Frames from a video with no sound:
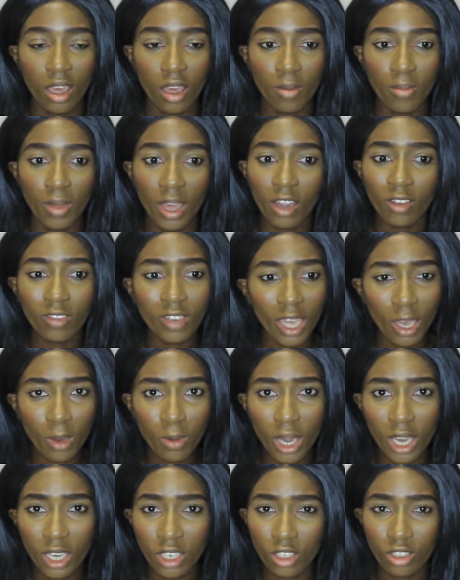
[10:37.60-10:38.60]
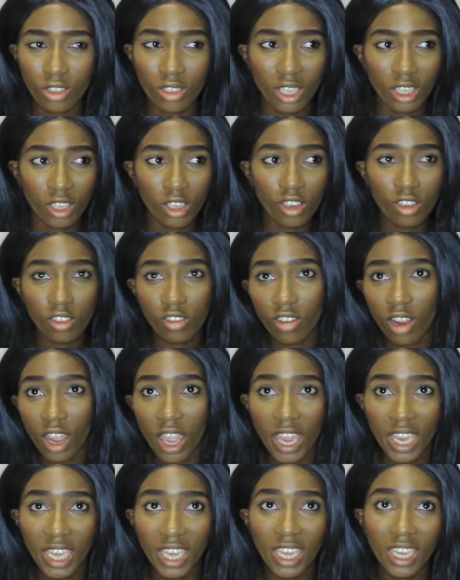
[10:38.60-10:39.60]
healthcare workers like
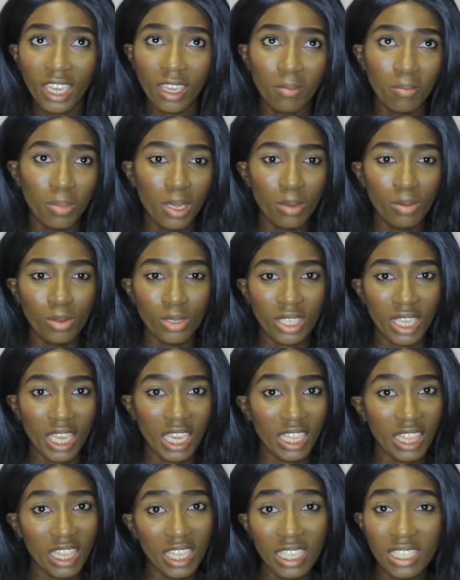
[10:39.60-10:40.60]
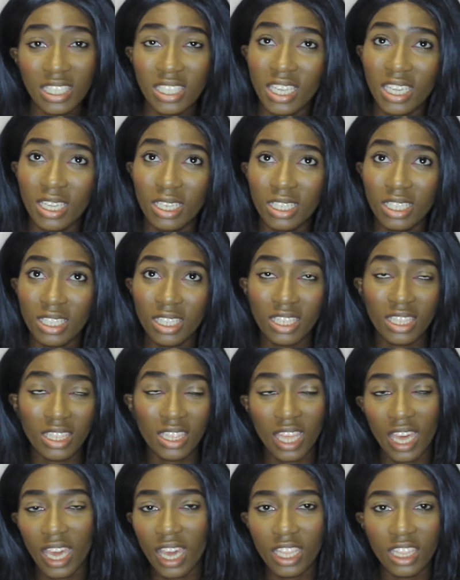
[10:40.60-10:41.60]
crying and people saying this, saying
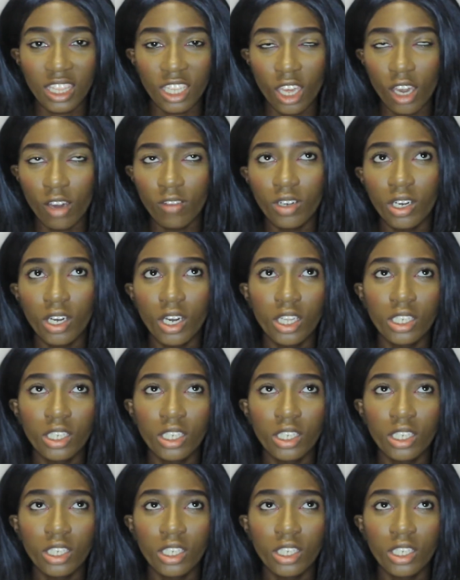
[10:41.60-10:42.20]
that, the other.